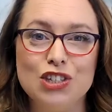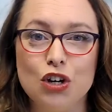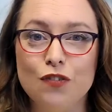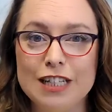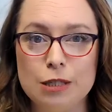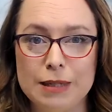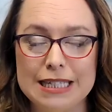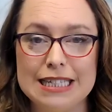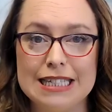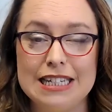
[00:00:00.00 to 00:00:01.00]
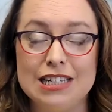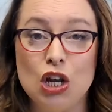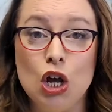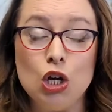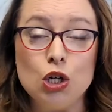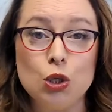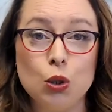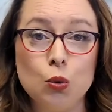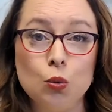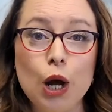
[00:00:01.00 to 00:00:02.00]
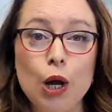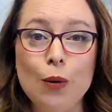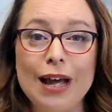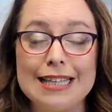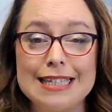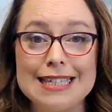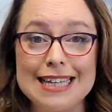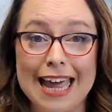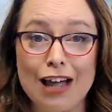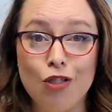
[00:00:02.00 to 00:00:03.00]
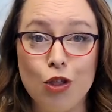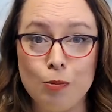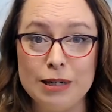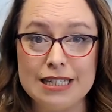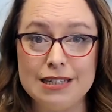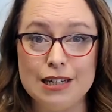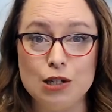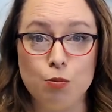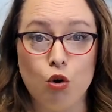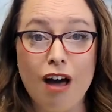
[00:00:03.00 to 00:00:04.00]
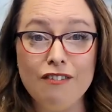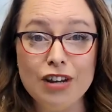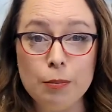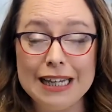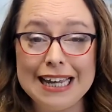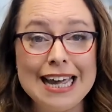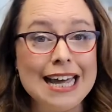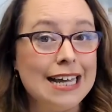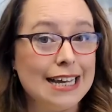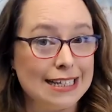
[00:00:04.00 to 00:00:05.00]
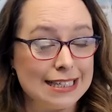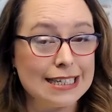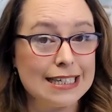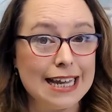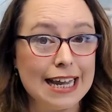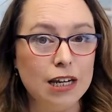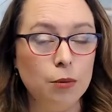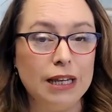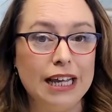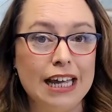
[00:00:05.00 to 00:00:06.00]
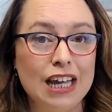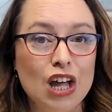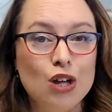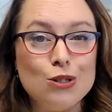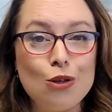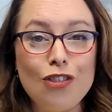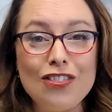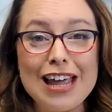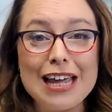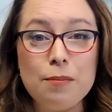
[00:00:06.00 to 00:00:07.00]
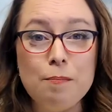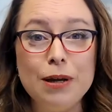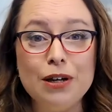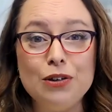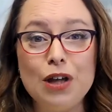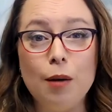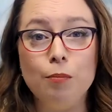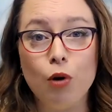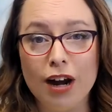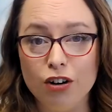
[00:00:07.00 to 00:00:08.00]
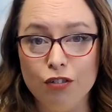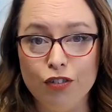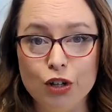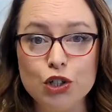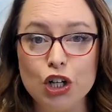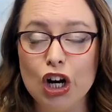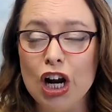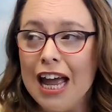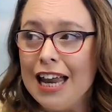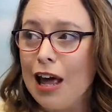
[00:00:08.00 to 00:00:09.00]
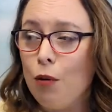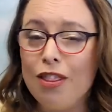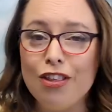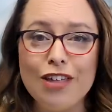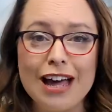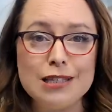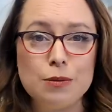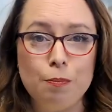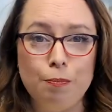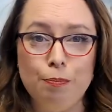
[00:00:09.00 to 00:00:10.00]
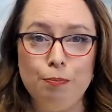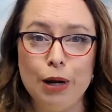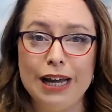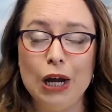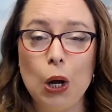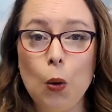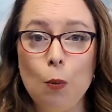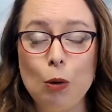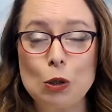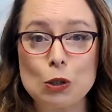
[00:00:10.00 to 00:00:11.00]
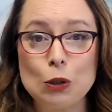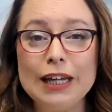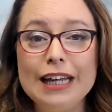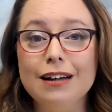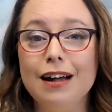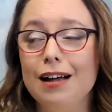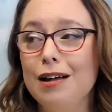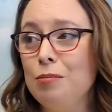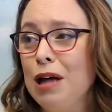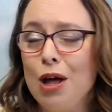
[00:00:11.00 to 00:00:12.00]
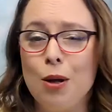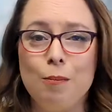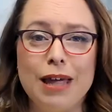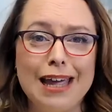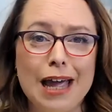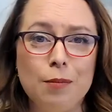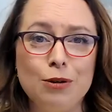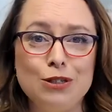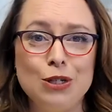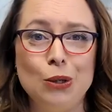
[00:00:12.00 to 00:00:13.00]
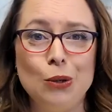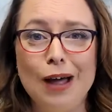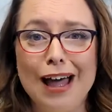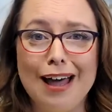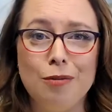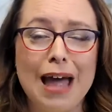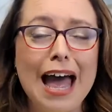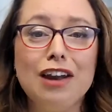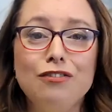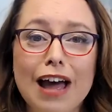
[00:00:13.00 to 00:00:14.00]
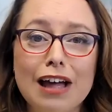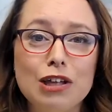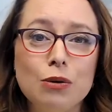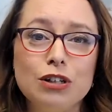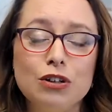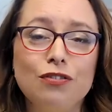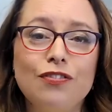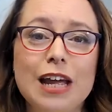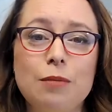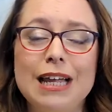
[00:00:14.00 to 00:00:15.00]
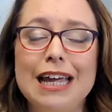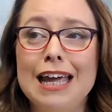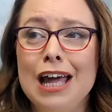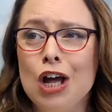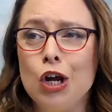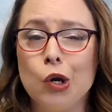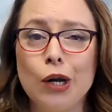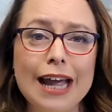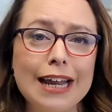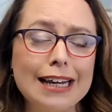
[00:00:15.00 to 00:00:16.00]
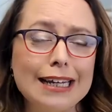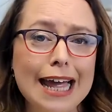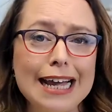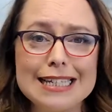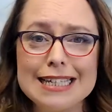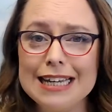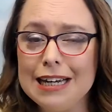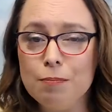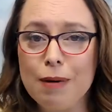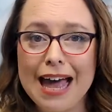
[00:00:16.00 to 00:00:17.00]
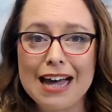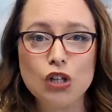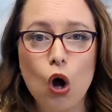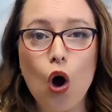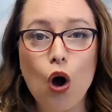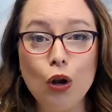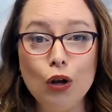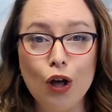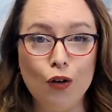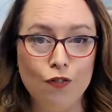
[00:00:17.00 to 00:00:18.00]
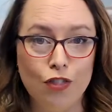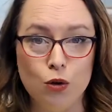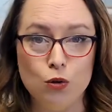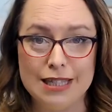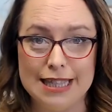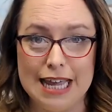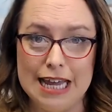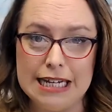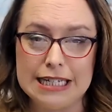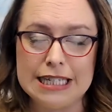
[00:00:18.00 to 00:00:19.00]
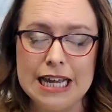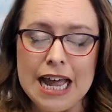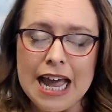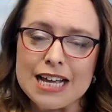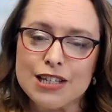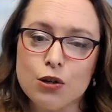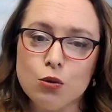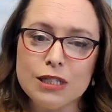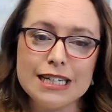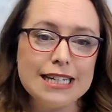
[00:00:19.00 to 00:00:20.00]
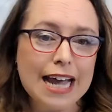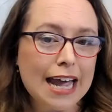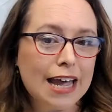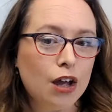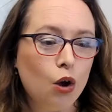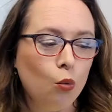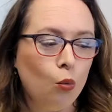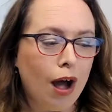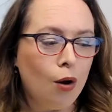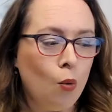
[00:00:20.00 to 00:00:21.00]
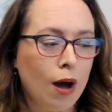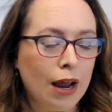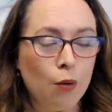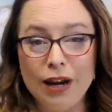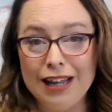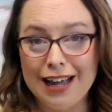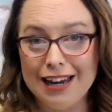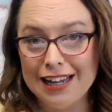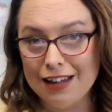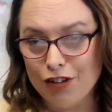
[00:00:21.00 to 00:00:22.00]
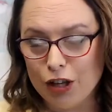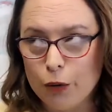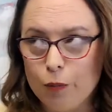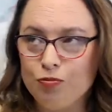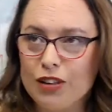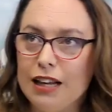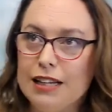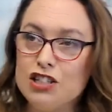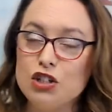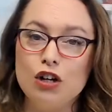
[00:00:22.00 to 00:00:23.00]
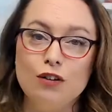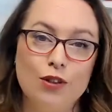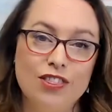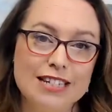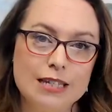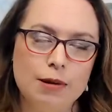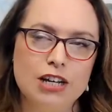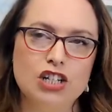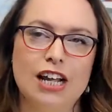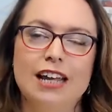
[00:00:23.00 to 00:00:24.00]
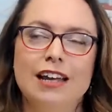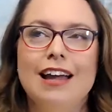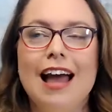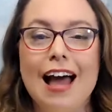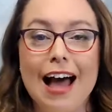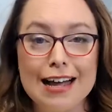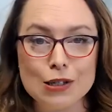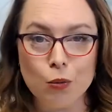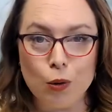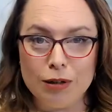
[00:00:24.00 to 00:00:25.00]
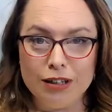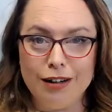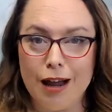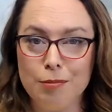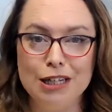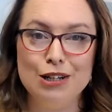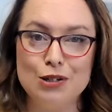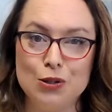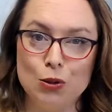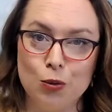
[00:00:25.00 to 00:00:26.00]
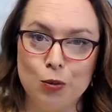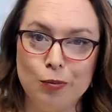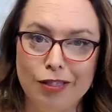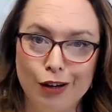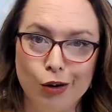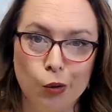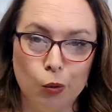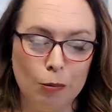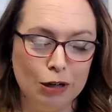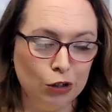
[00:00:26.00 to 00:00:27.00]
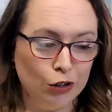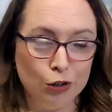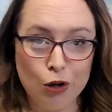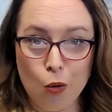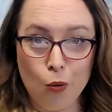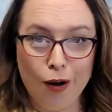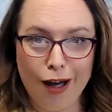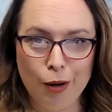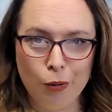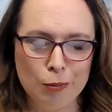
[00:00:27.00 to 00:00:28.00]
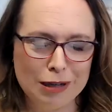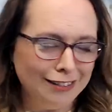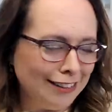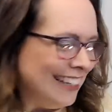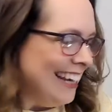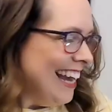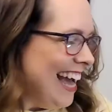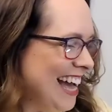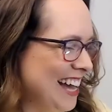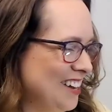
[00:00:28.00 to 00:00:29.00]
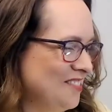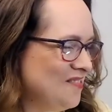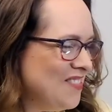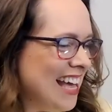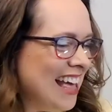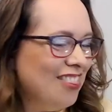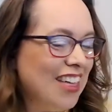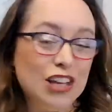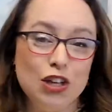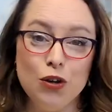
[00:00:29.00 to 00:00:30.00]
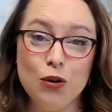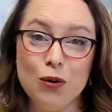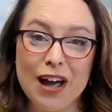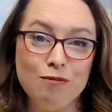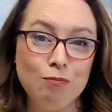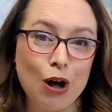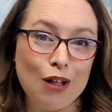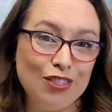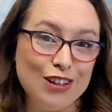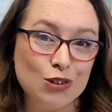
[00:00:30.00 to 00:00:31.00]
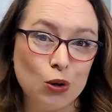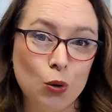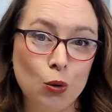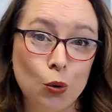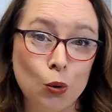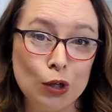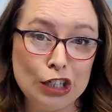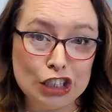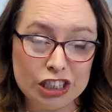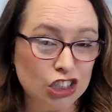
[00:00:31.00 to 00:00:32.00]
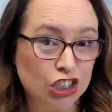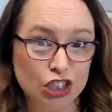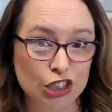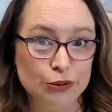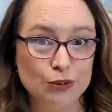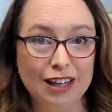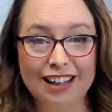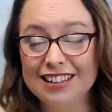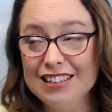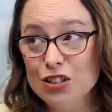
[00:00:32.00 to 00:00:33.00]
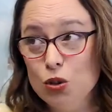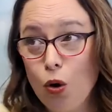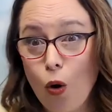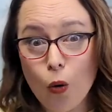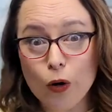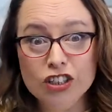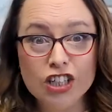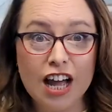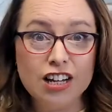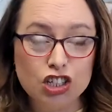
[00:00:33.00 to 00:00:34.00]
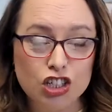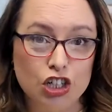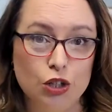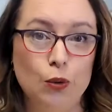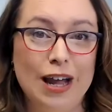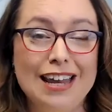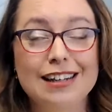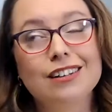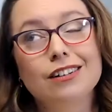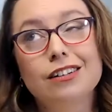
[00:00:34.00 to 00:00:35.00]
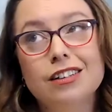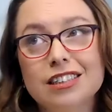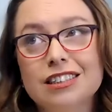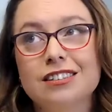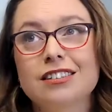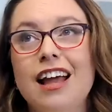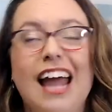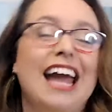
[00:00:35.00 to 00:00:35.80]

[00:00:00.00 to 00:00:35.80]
service businesses to grow and scale their businesses profitably and sustainably so that they can build a brighter future. Now, whether that's bringing home personal income, being able to add value in your family, create legacy and impact, all of those things. So today, what I want to kind of give you, well, let's start off with this image. Like, as a woman, and I'm going to assume that you're a woman or you know a woman, that you have bought this gorgeous shoe, like this gorgeous shoe, and it looks